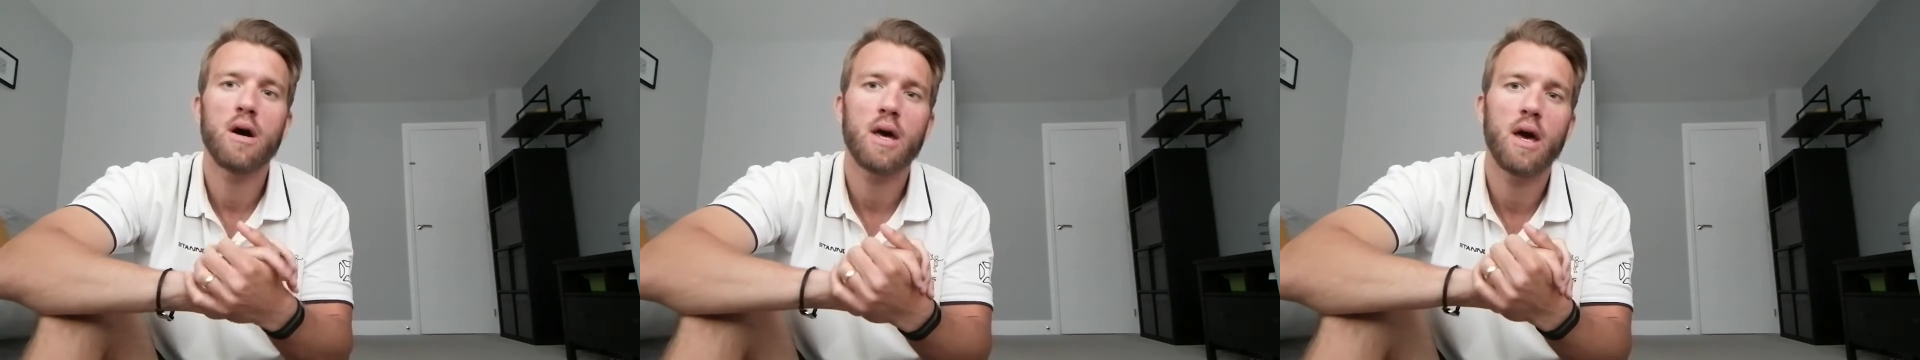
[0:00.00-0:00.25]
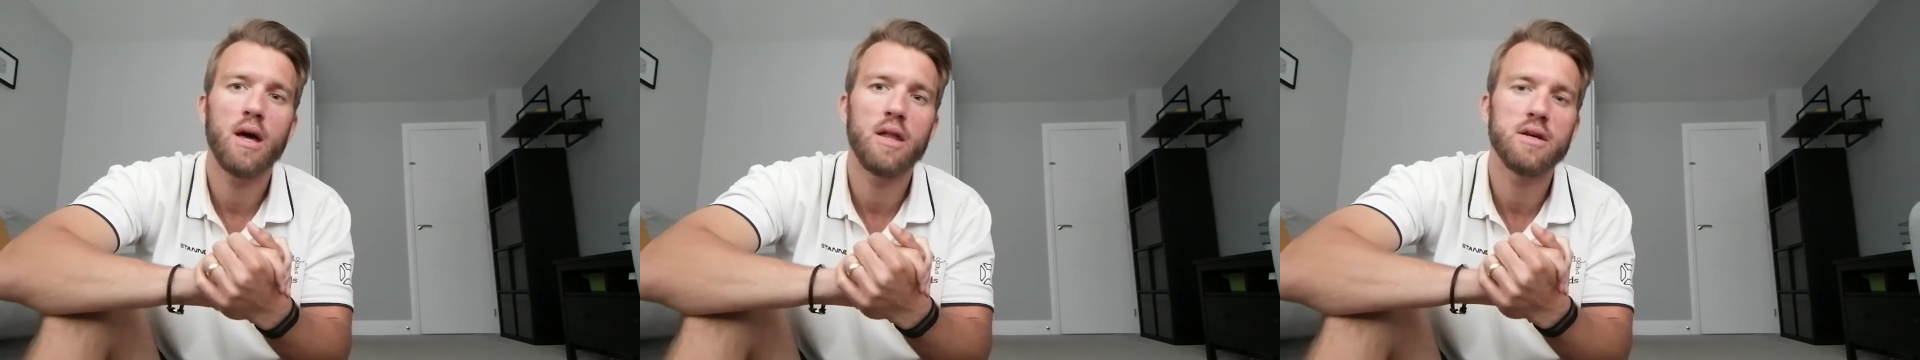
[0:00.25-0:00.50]

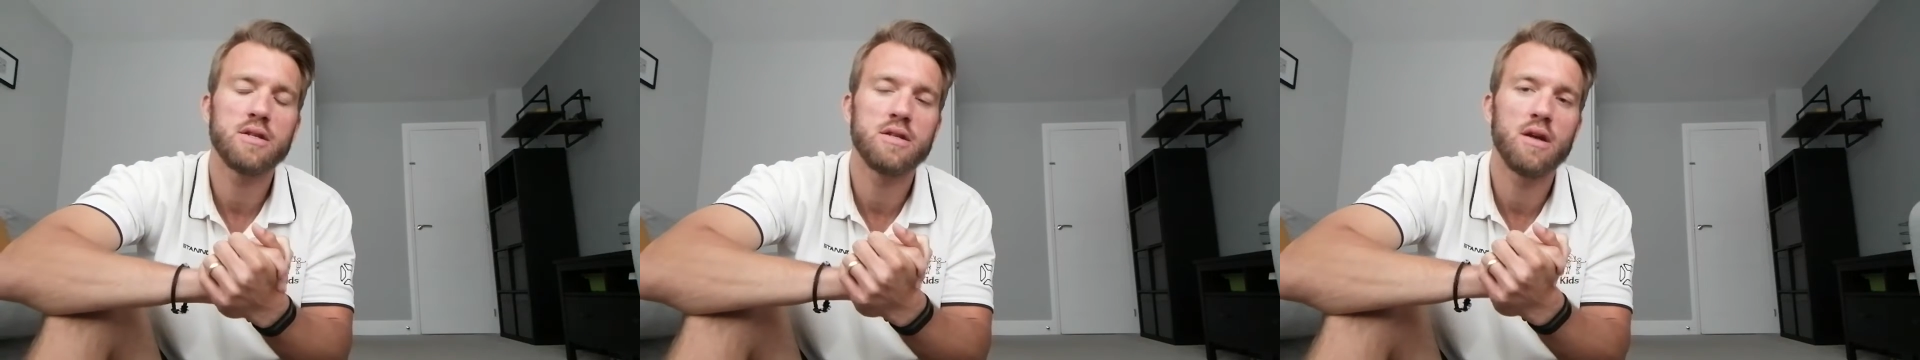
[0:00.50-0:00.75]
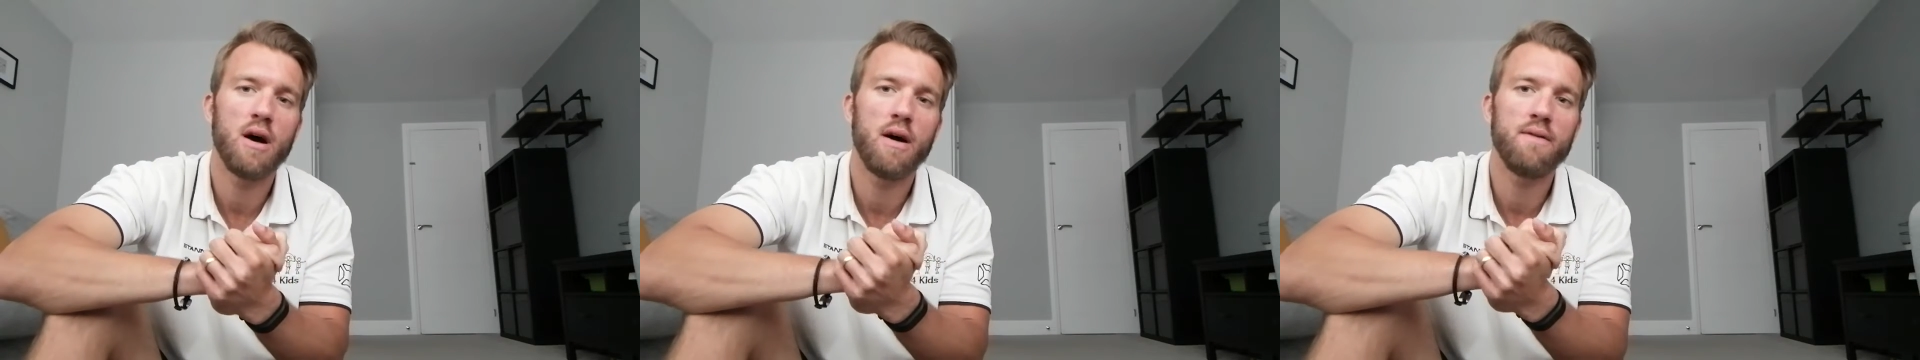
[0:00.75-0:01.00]
okay,
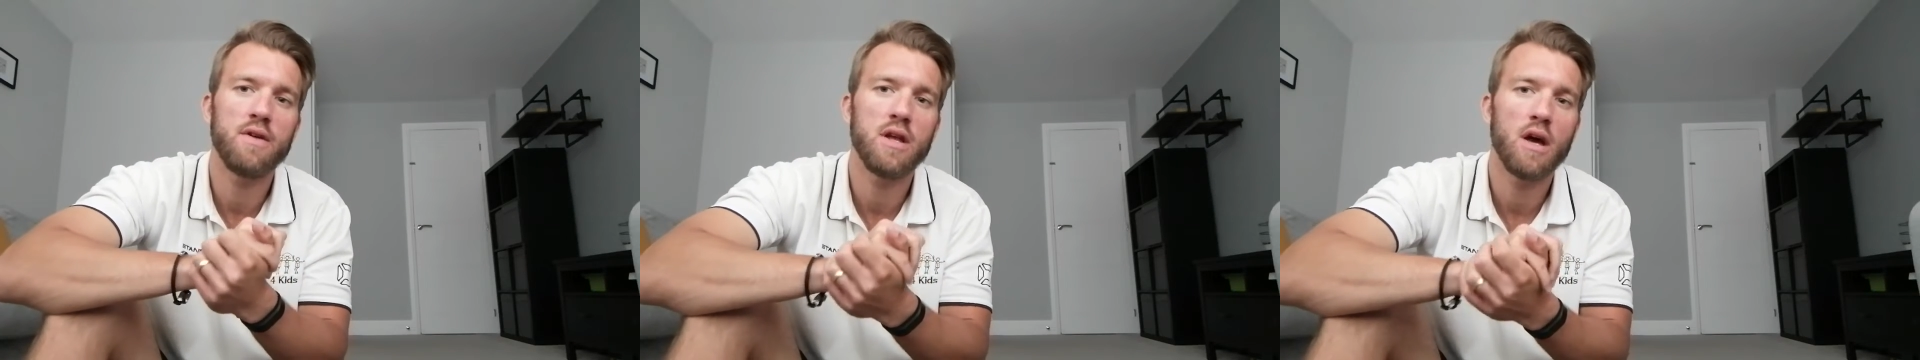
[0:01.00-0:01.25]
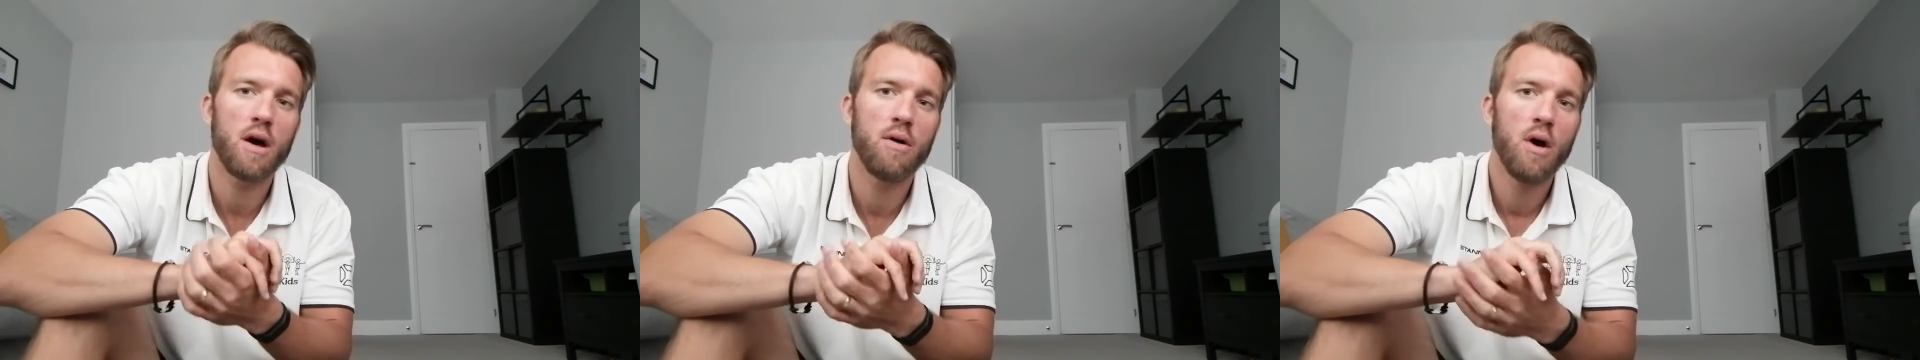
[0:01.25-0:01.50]
this uh,
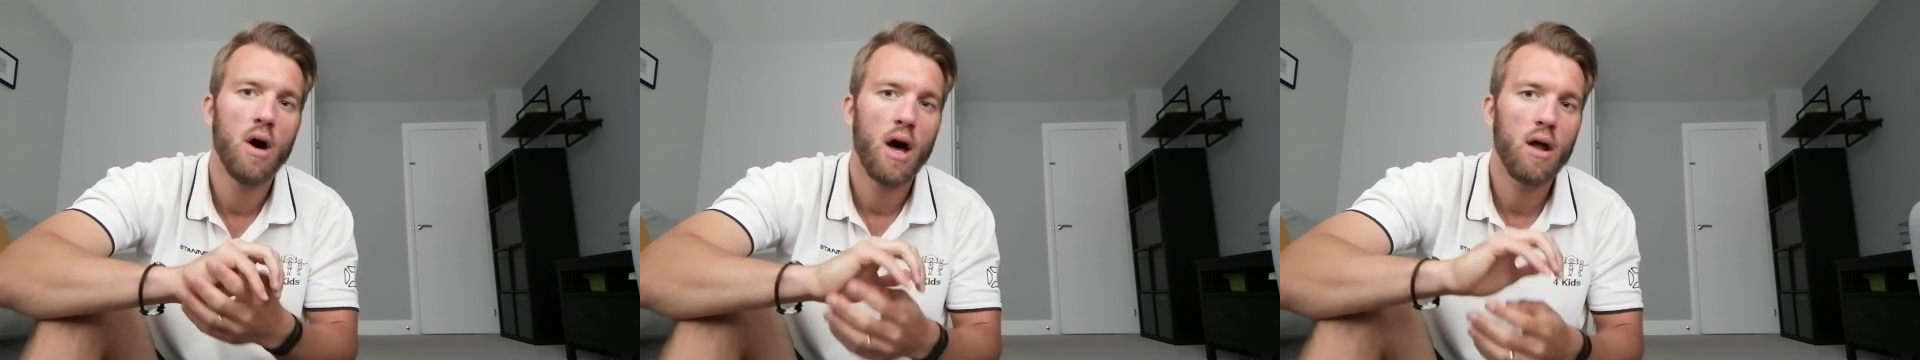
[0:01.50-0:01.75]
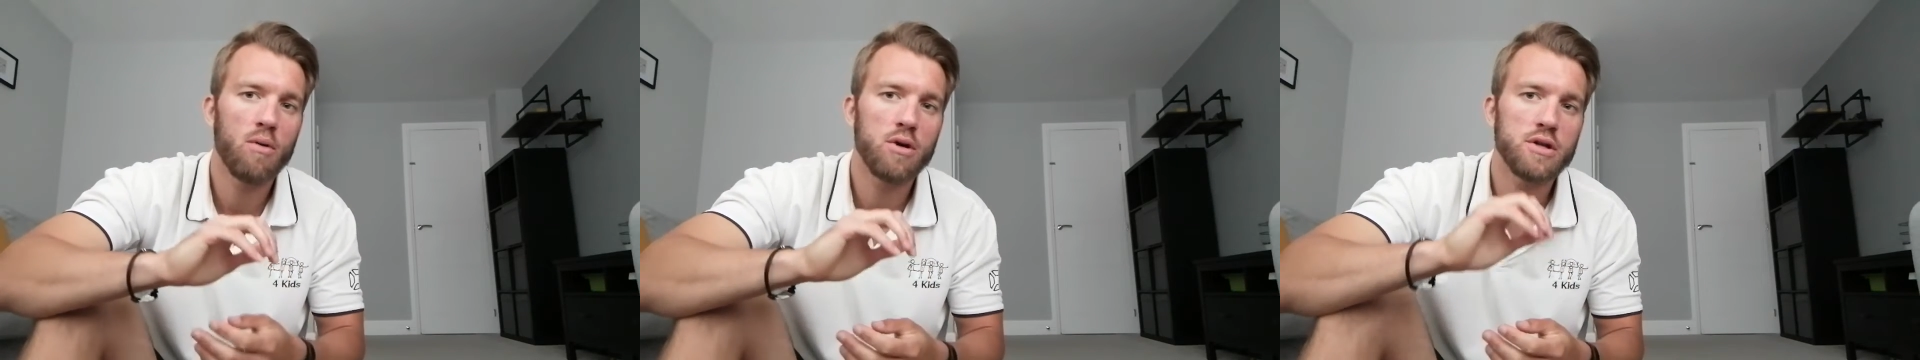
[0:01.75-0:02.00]
video,
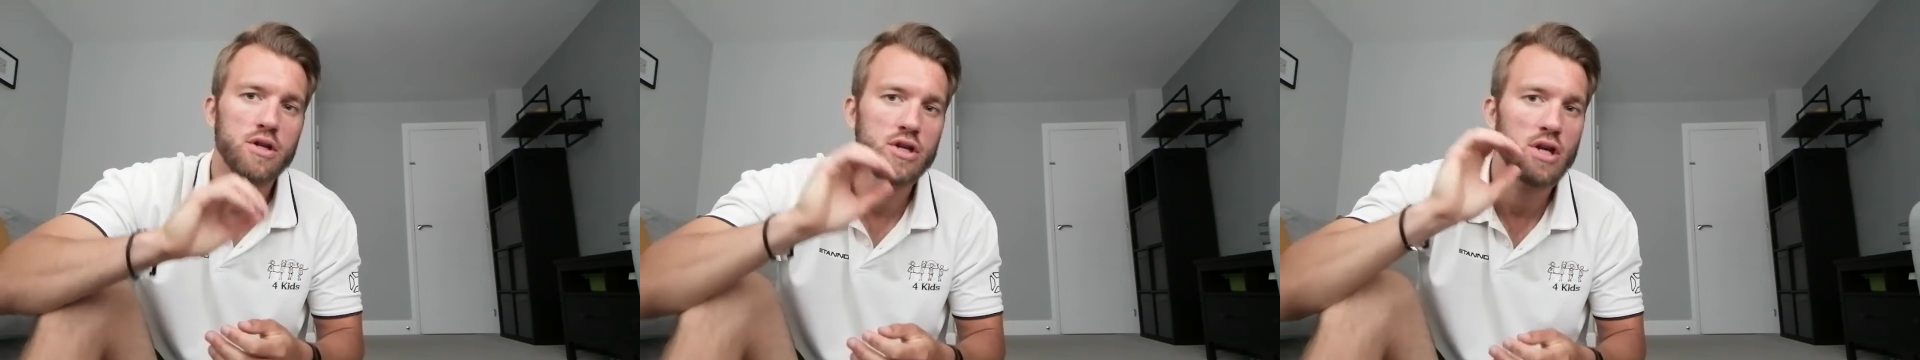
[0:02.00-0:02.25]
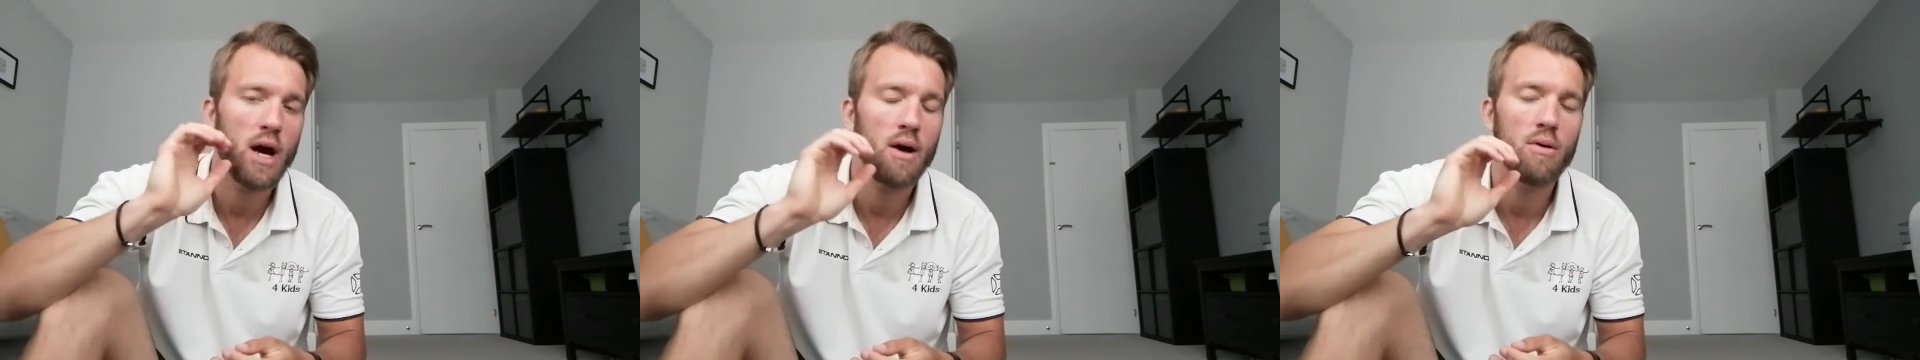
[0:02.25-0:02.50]
and I want you to
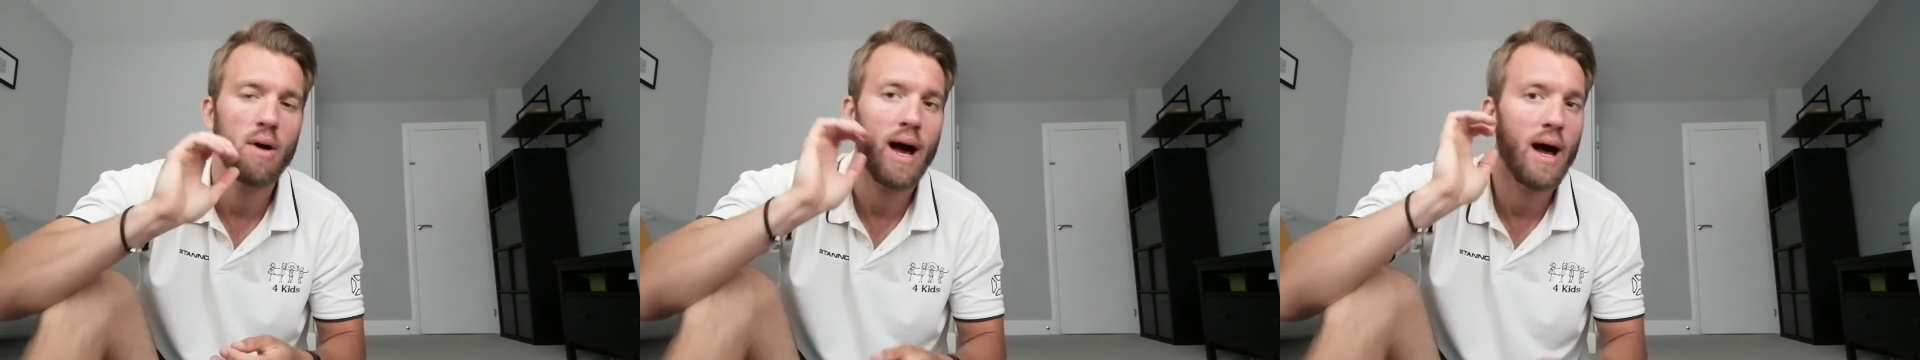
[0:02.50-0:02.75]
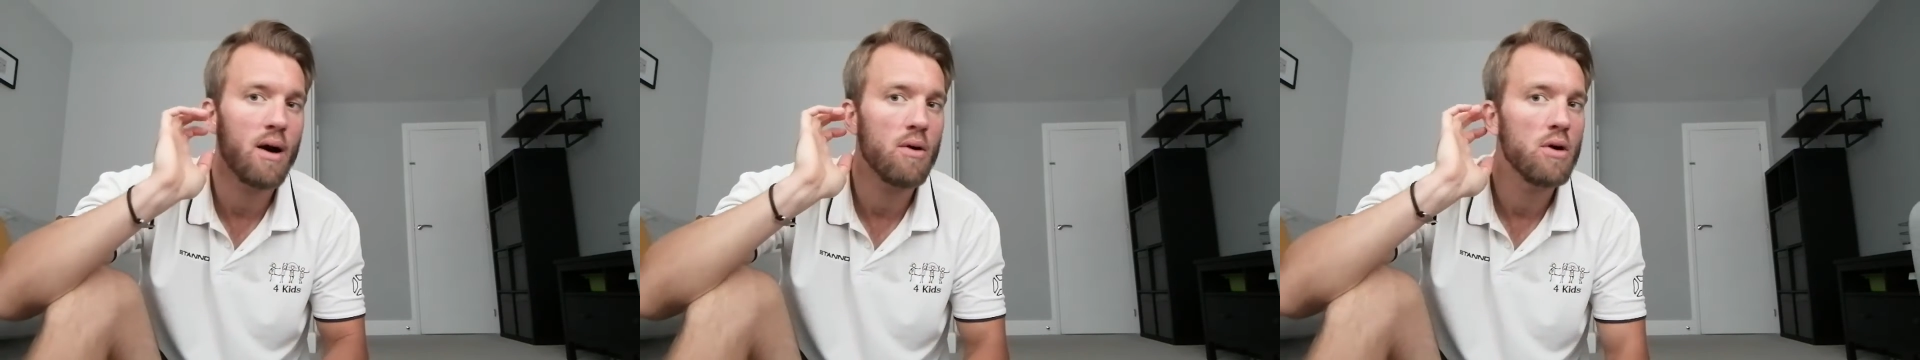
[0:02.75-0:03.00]
shout
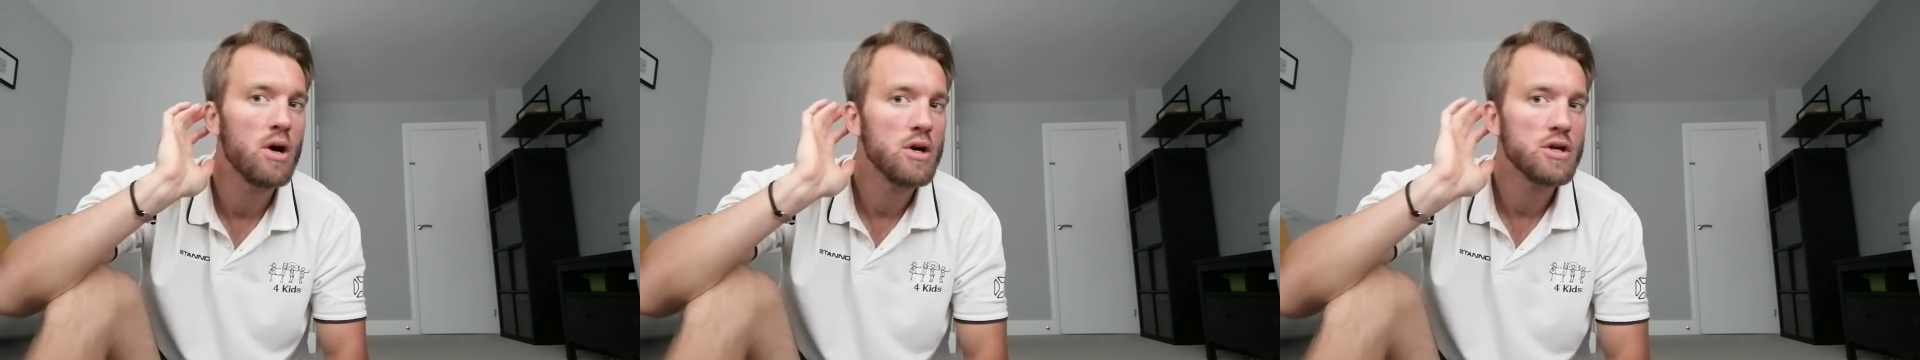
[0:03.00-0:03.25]
out